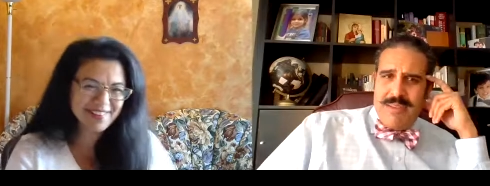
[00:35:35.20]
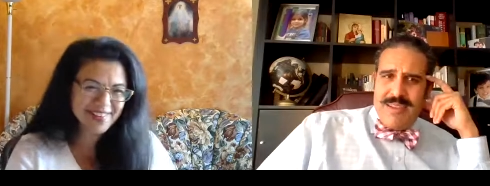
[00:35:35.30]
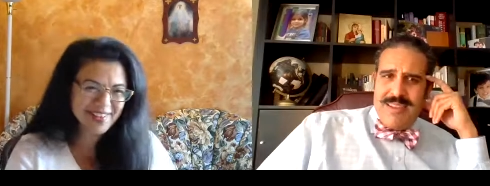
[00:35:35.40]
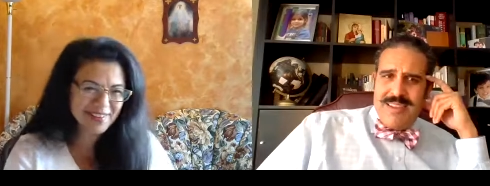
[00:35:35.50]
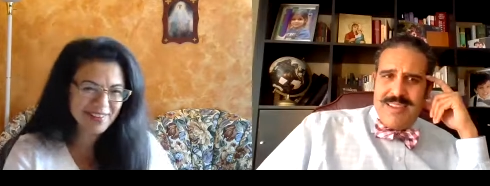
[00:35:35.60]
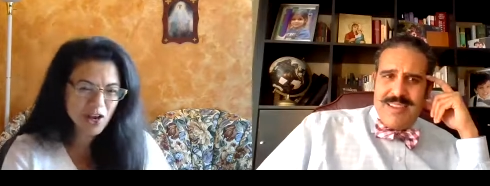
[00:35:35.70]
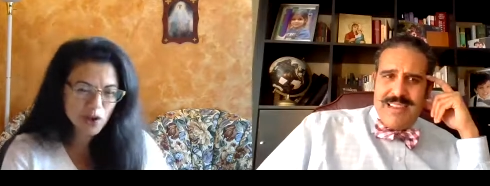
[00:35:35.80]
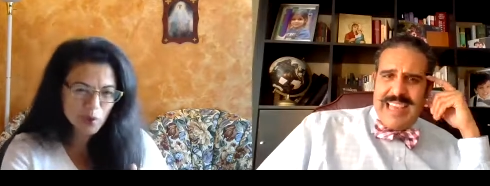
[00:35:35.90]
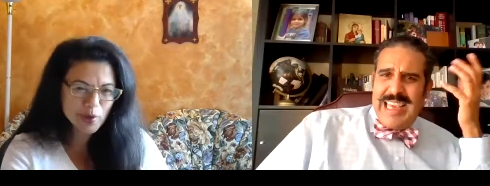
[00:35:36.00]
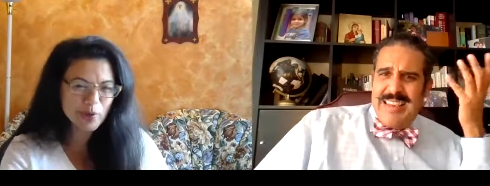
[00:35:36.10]
Speaker 1: okay, good.
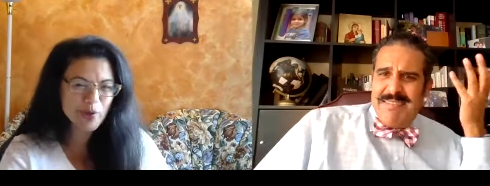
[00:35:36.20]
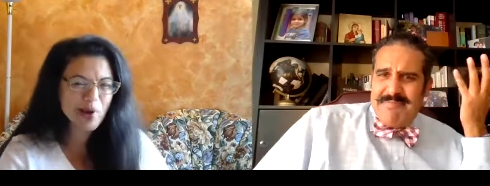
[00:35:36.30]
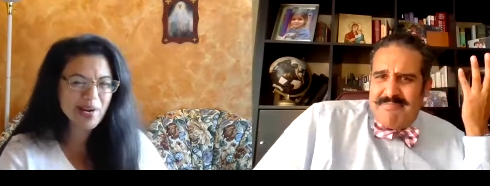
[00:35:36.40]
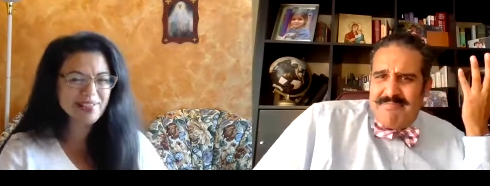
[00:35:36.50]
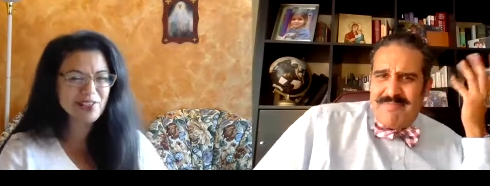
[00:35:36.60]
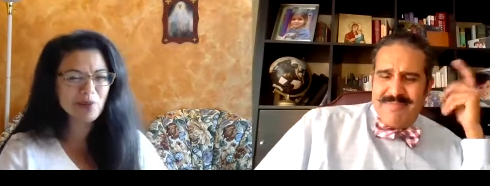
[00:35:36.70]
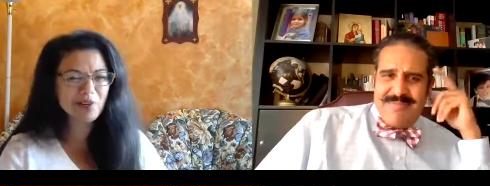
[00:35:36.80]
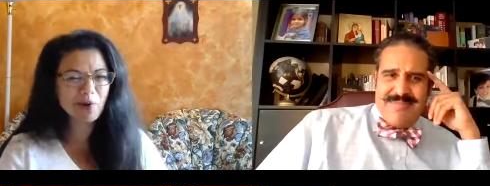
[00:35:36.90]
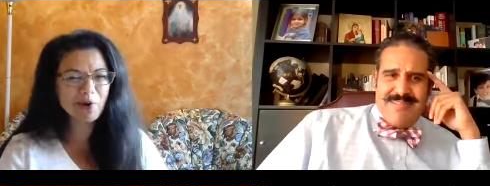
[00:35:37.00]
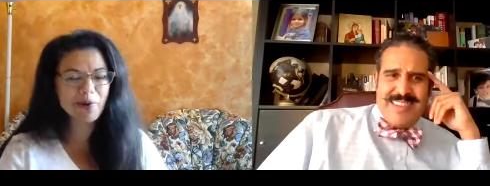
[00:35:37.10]
We, like, we won't ask you any
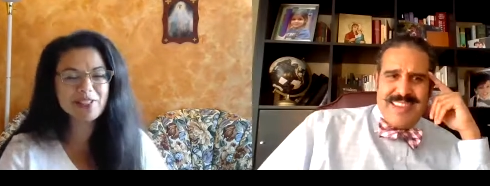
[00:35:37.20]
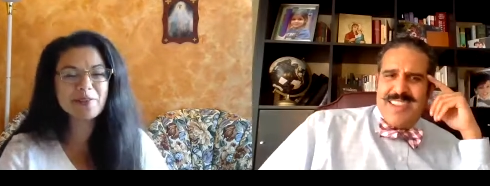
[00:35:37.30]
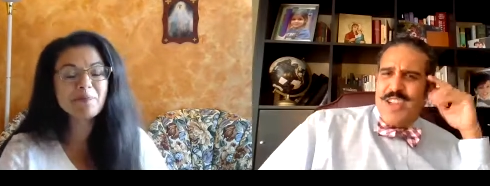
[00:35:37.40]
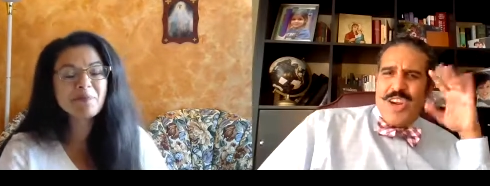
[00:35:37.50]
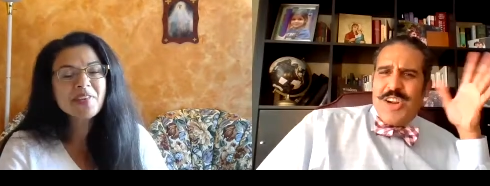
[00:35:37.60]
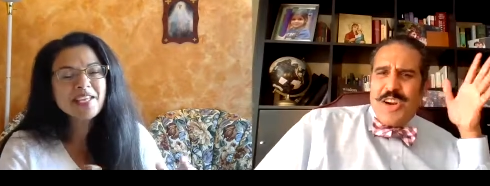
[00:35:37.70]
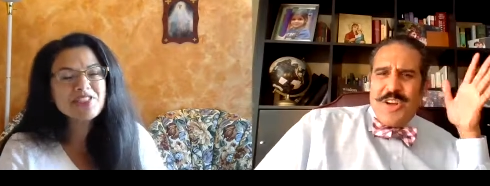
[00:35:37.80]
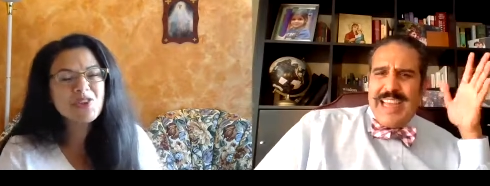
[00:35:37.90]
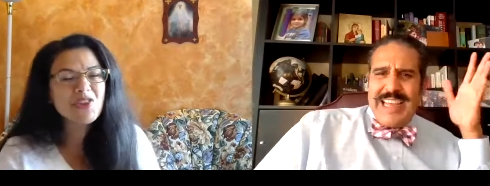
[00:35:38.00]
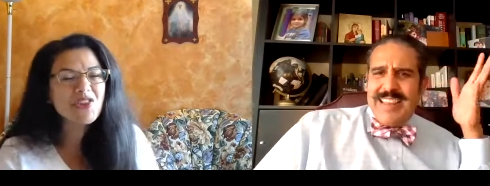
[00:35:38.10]
more questions.
Speaker 2: No, no,
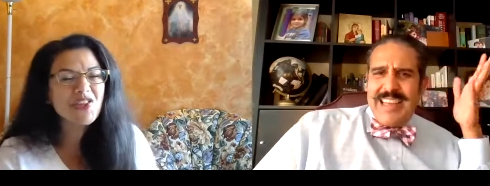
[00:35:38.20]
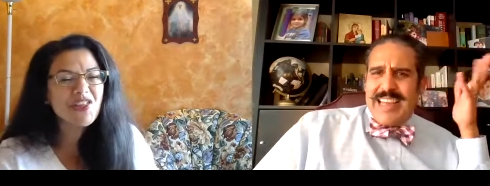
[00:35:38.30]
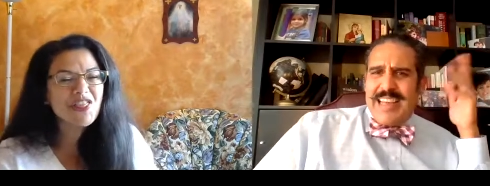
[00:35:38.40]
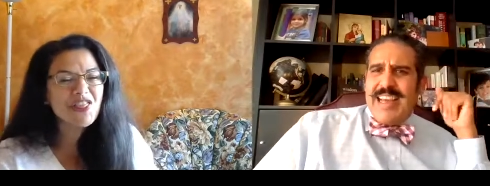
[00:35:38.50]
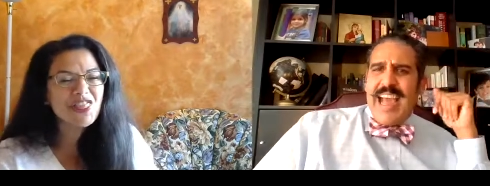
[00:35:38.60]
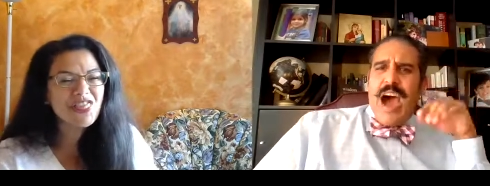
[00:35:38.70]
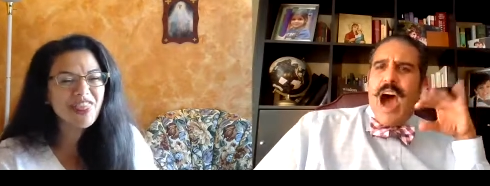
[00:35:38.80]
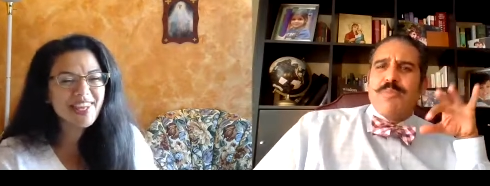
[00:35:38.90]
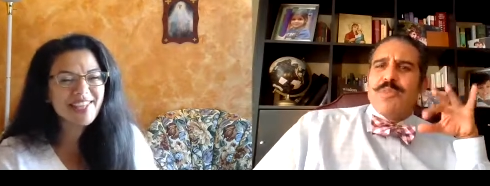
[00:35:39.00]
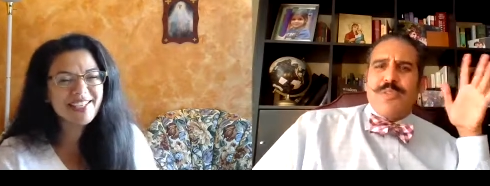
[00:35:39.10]
no. like like
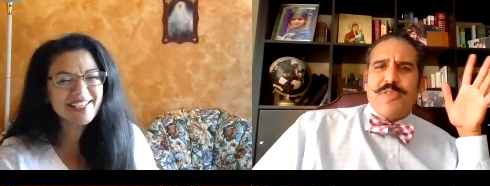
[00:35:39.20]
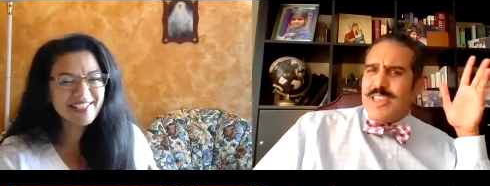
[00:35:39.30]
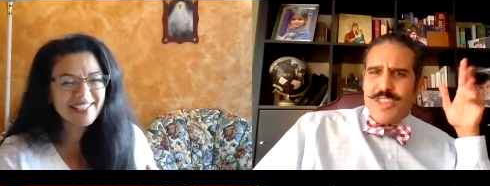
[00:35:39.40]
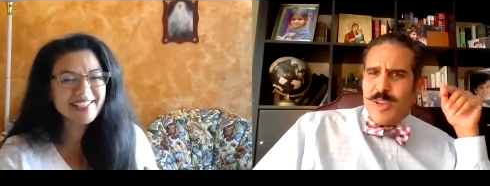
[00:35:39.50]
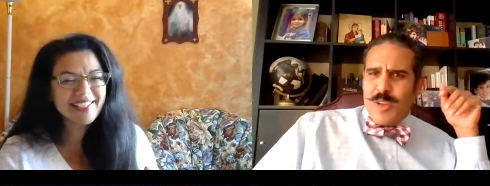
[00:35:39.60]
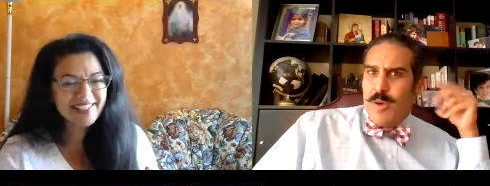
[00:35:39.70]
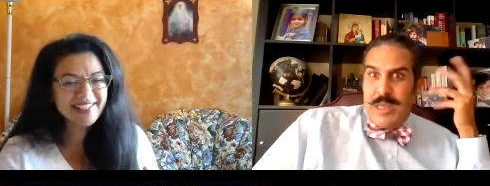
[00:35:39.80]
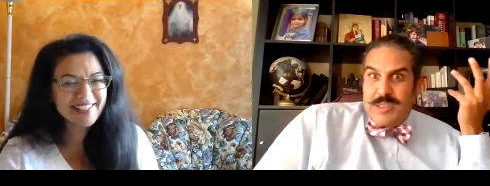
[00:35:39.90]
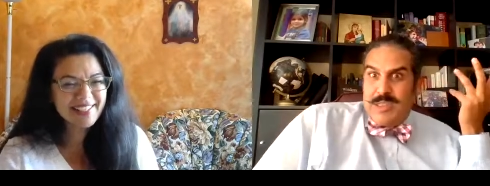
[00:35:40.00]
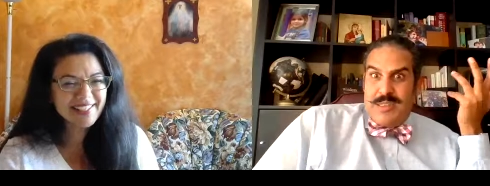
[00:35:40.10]
observational
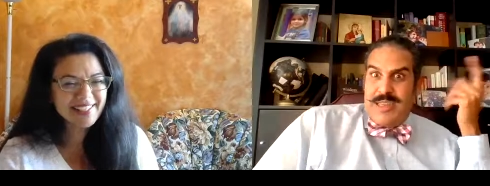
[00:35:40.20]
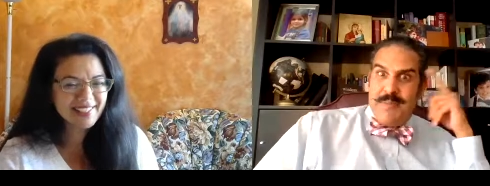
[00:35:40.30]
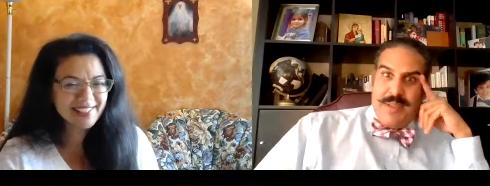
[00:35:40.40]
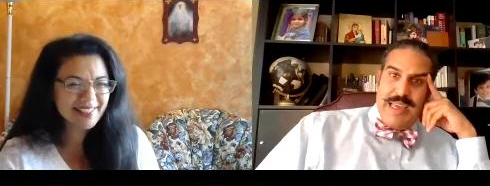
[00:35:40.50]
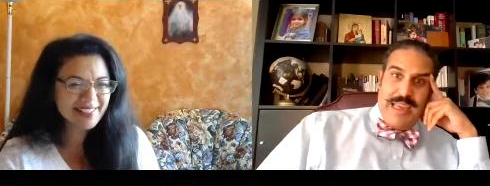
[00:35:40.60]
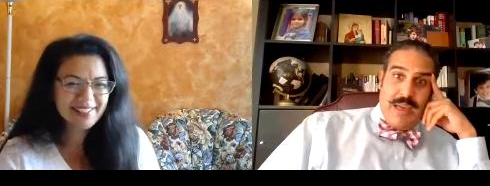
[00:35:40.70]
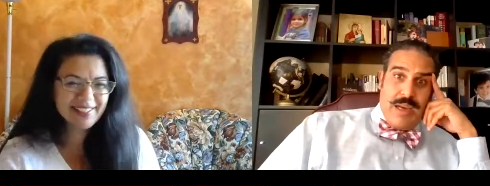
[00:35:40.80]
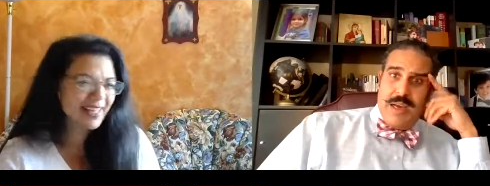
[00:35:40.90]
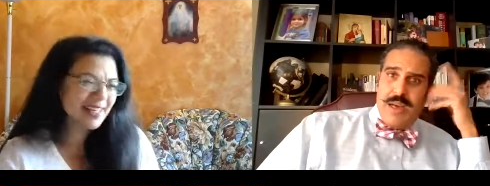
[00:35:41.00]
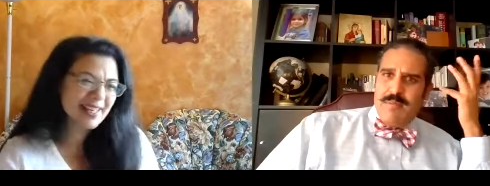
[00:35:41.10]
questions. I'm like,
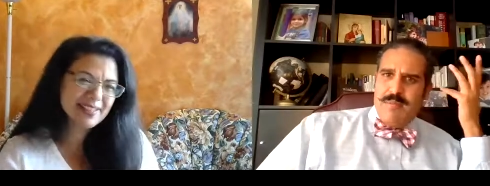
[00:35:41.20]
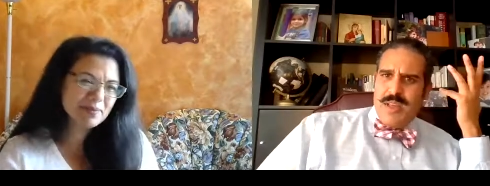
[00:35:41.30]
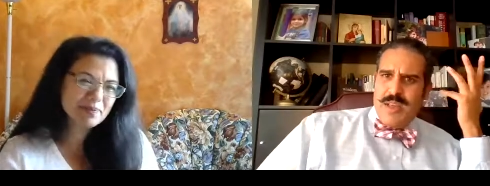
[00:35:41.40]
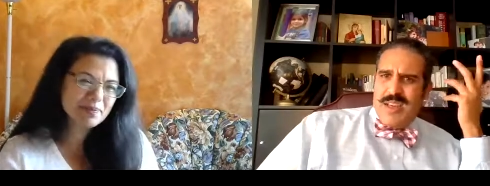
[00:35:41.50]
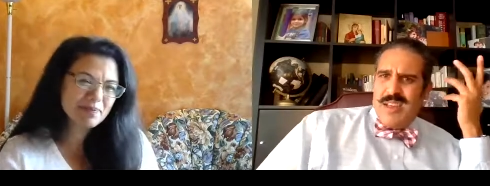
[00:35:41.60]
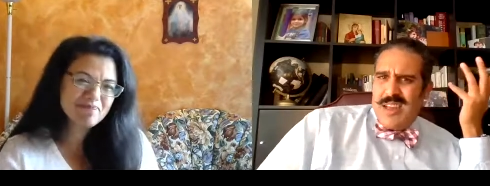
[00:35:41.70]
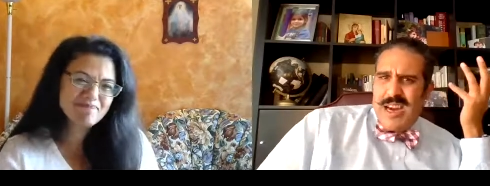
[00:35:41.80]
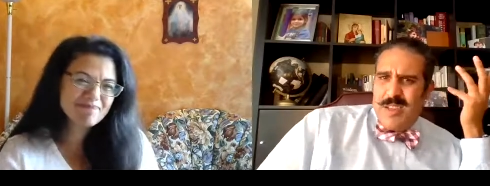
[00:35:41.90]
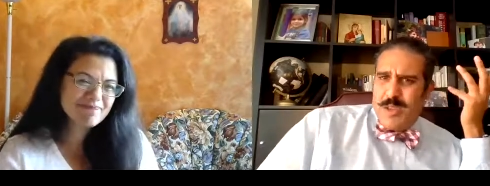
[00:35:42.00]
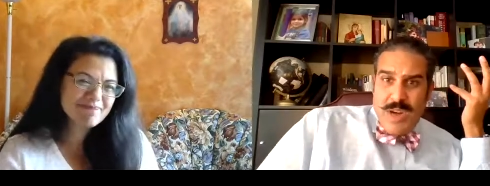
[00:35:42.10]
uh,
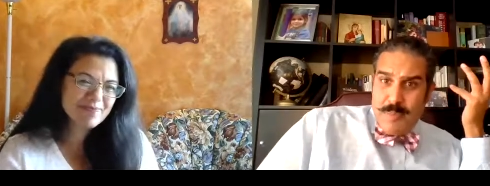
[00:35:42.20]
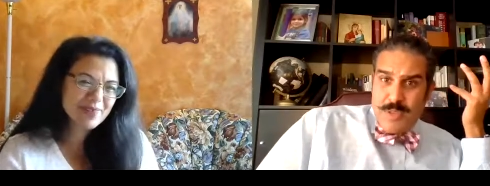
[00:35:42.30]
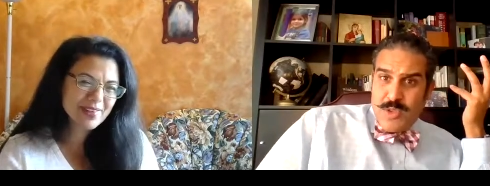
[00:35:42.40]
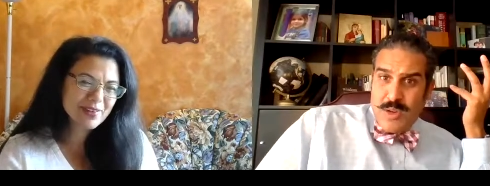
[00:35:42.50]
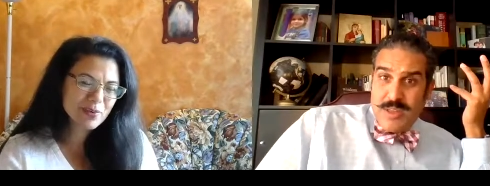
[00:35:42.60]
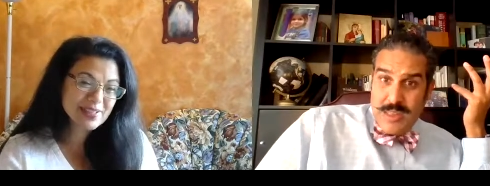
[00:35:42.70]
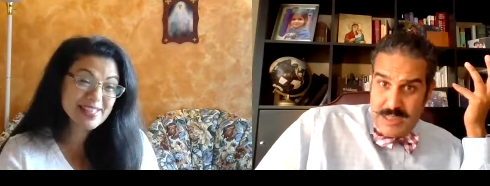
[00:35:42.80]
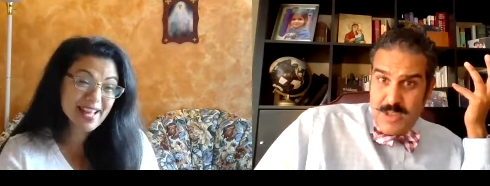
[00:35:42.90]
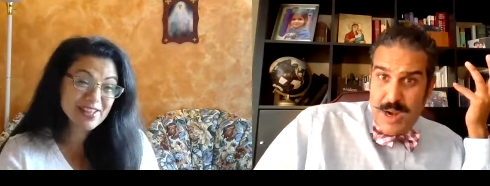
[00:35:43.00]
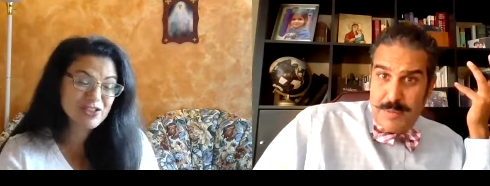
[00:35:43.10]
I don't know, trapezoid. the
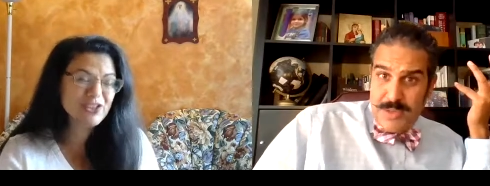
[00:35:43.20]
answer.